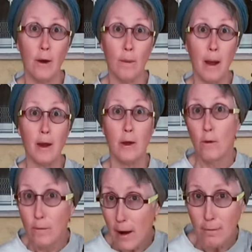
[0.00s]
to hear about
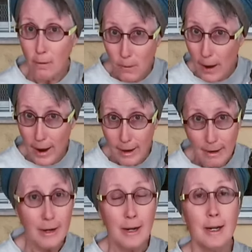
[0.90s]
your favorite
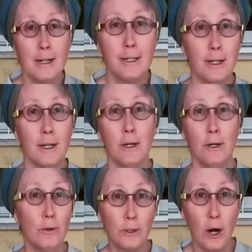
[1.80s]
way to
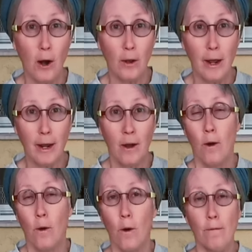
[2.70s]
use garlic,
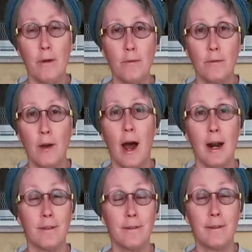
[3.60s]
or if you've
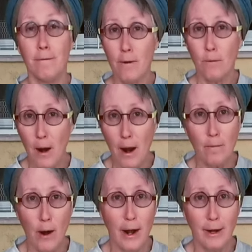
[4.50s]
got a different
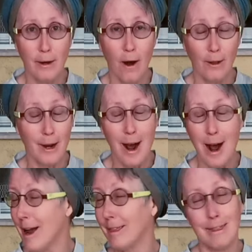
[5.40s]
way of braiding garlic,
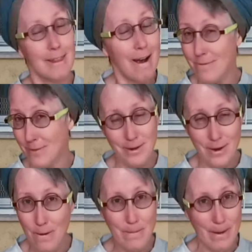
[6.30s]
I'd love
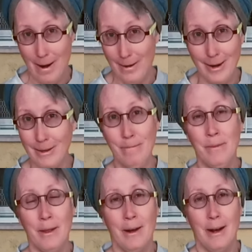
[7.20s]
to know about it.